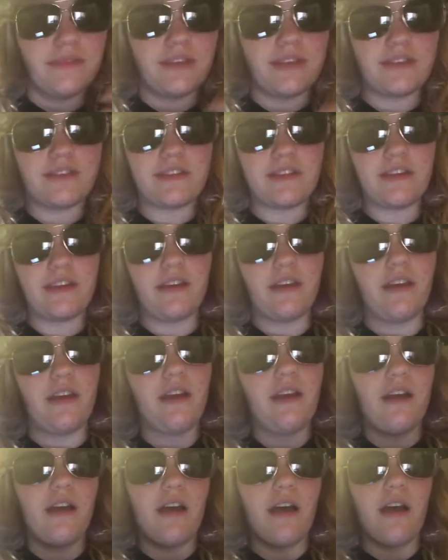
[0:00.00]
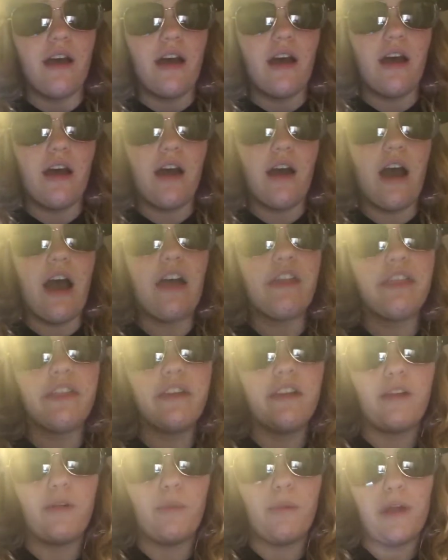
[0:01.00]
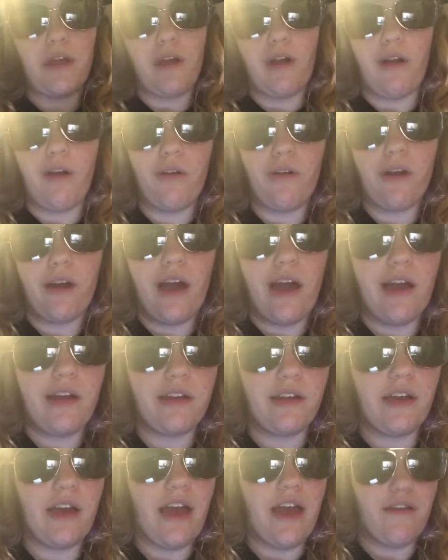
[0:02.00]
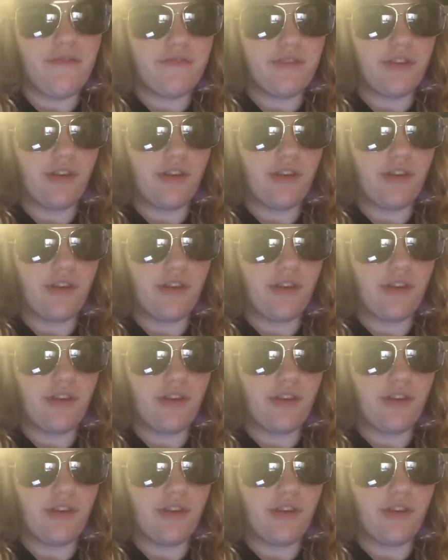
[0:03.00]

You see, I think we all kind of have